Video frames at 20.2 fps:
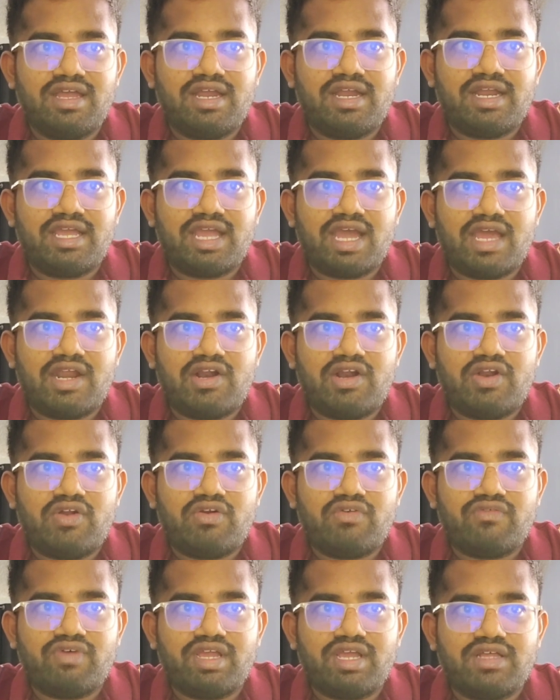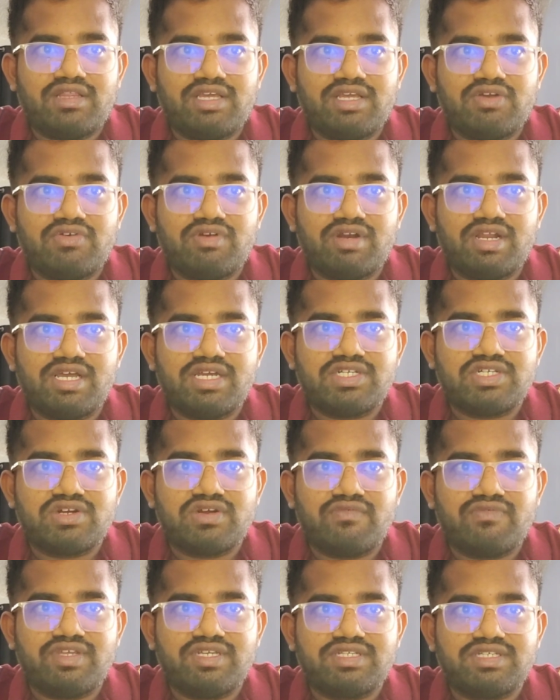it carried out via the
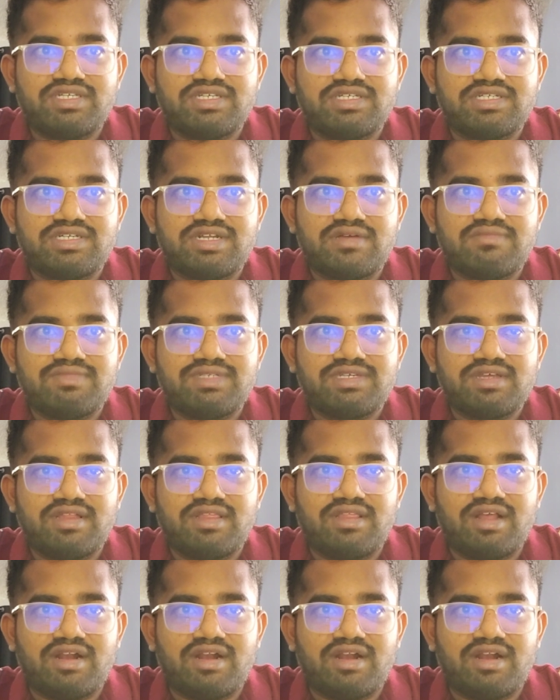utilization of these systems